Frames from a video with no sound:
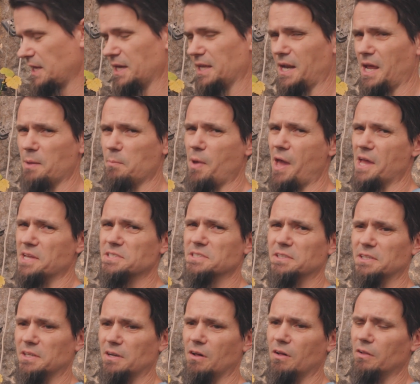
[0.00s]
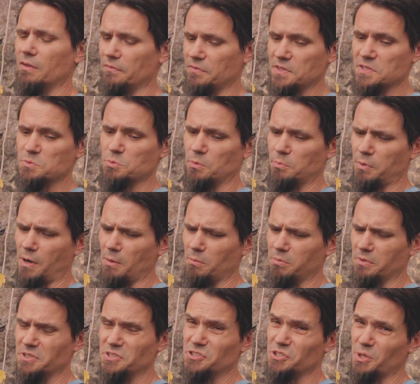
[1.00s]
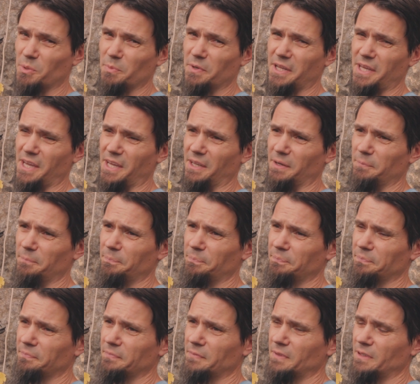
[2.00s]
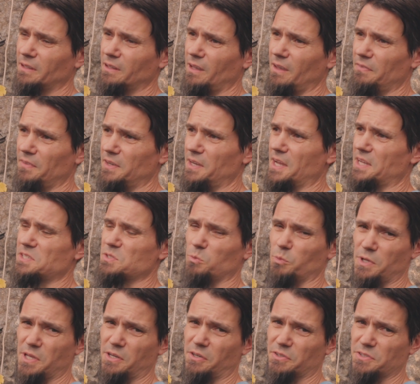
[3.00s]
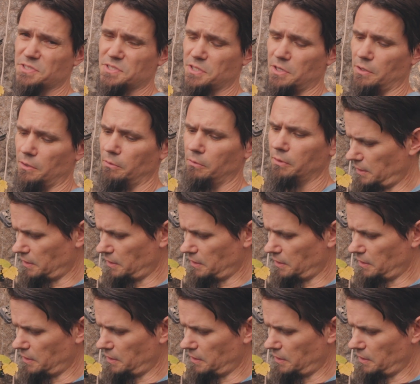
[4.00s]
And I imagine that all of these will probably germinate in the next week or so.